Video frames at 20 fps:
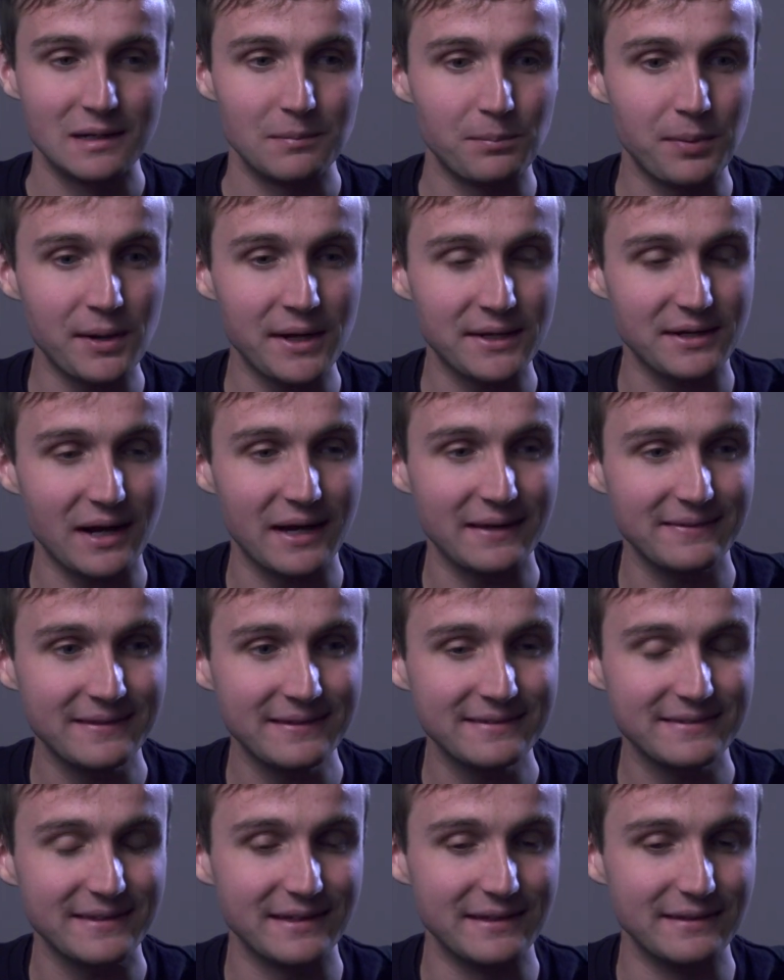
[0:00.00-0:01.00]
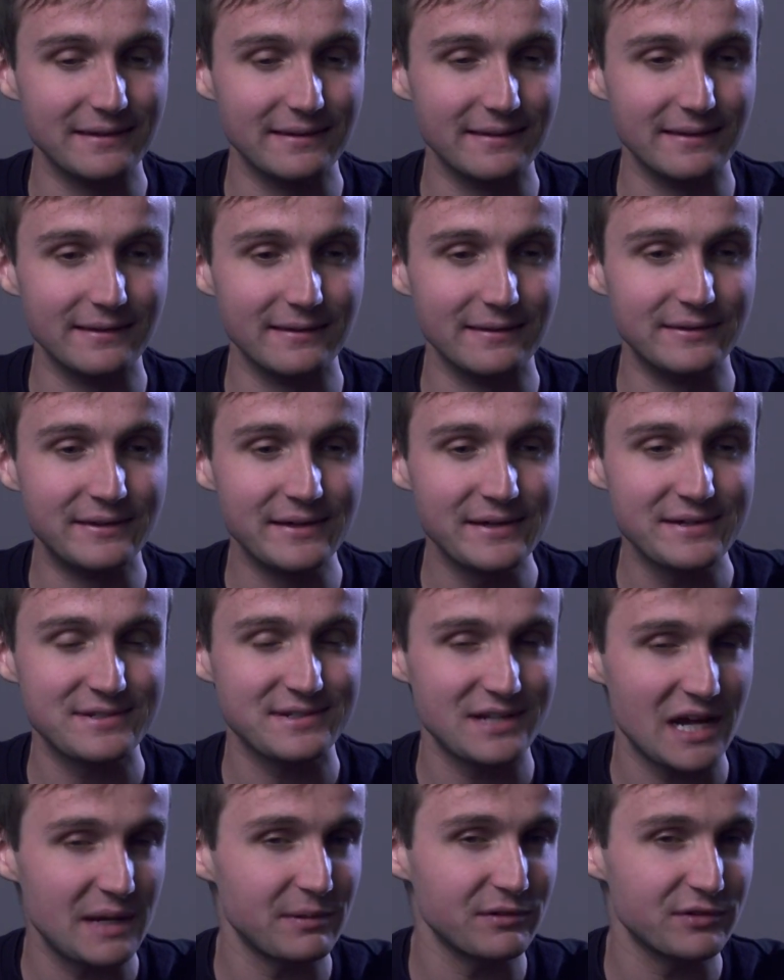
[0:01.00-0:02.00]
But I think that this
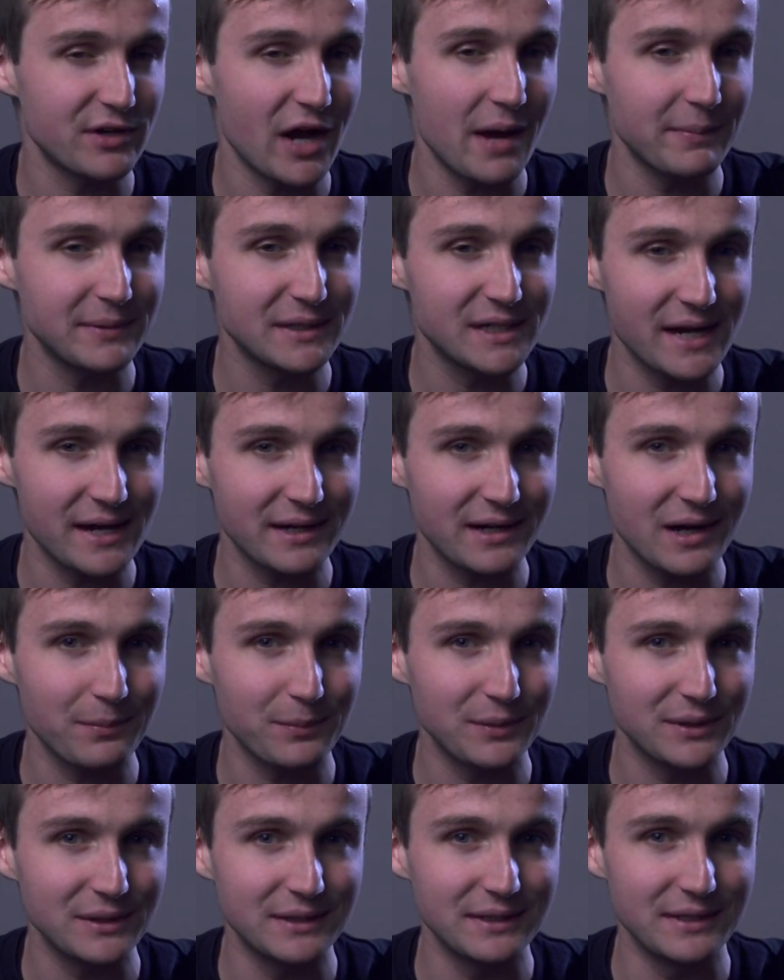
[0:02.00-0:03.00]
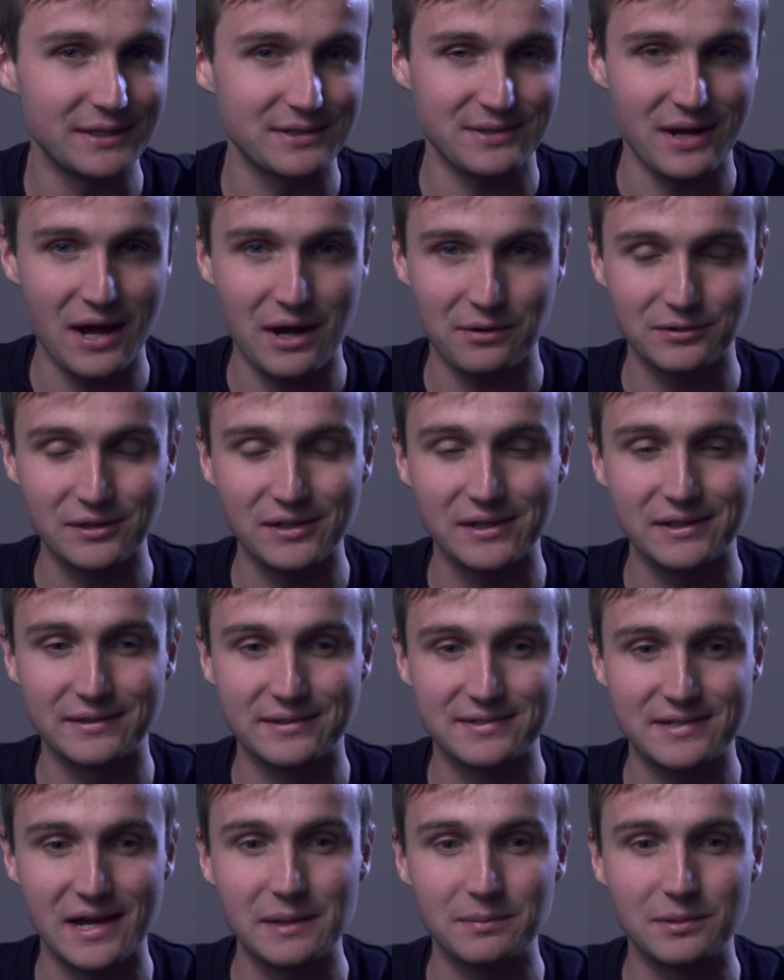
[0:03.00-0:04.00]
type of copycat company is not really
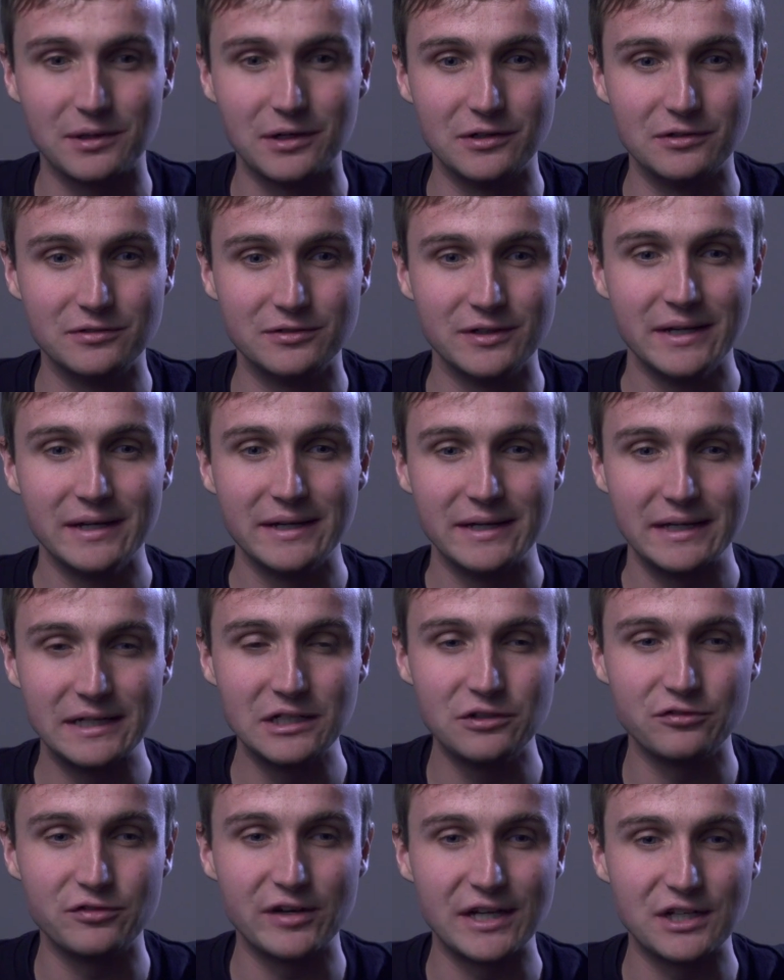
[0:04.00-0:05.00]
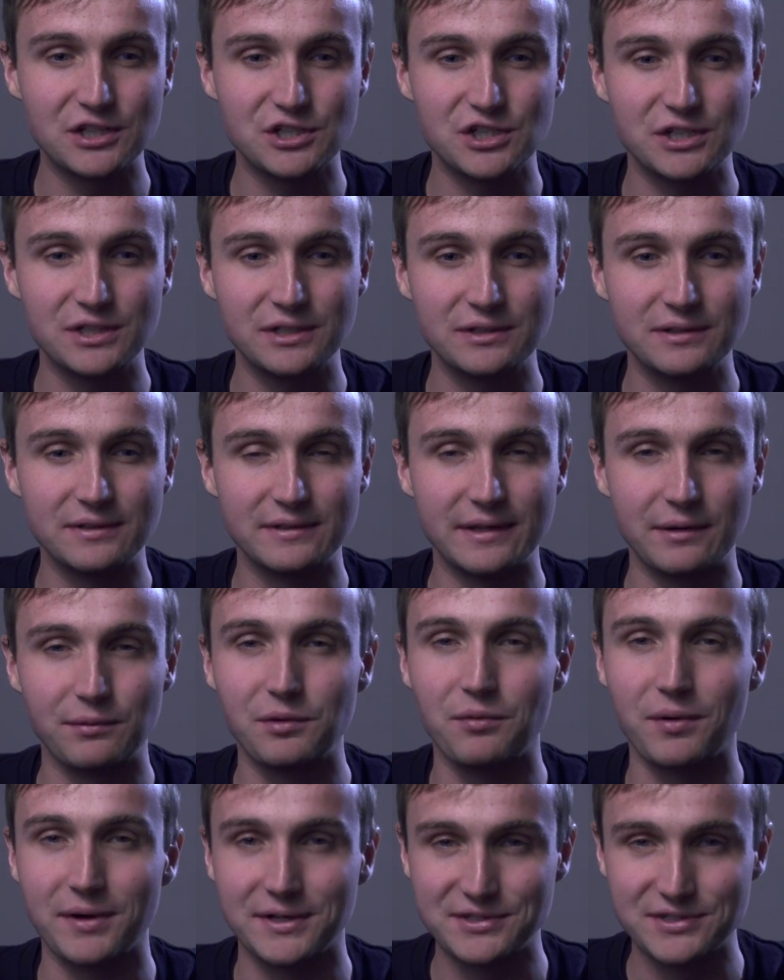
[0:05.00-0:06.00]
the type of innovation that we
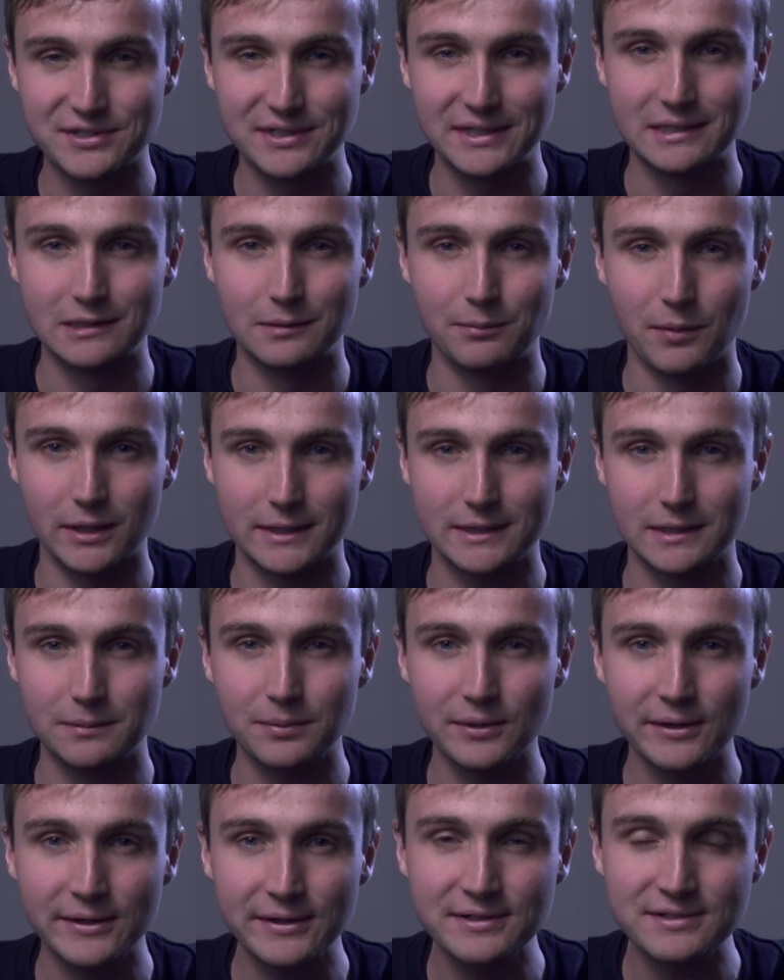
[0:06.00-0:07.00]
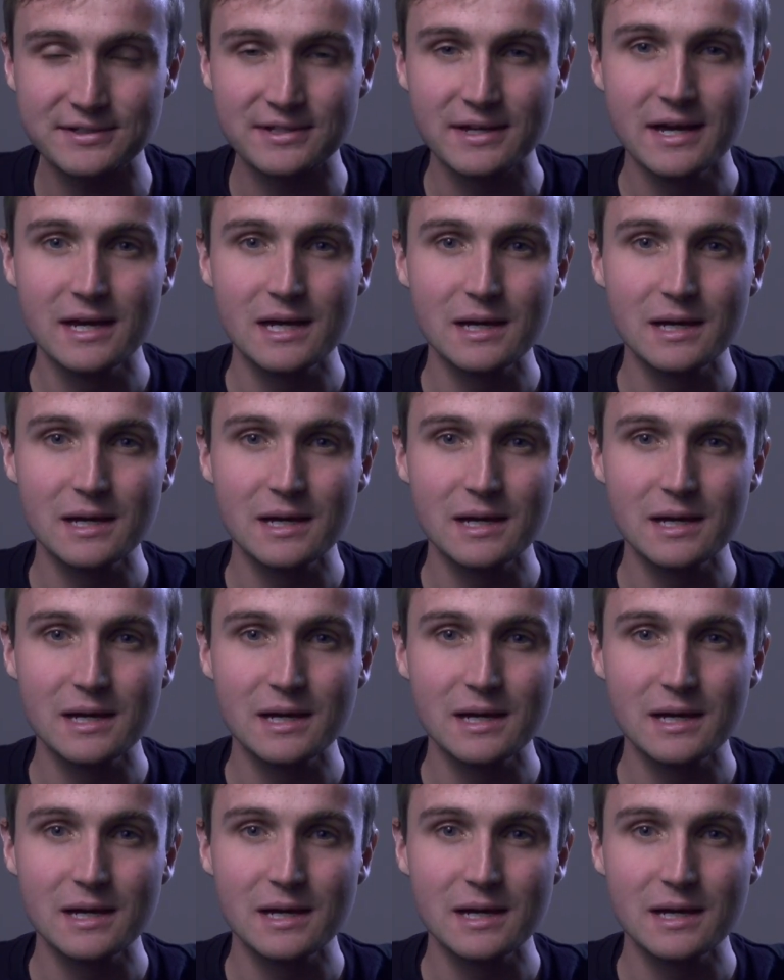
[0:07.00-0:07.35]
want to see in the marketplace,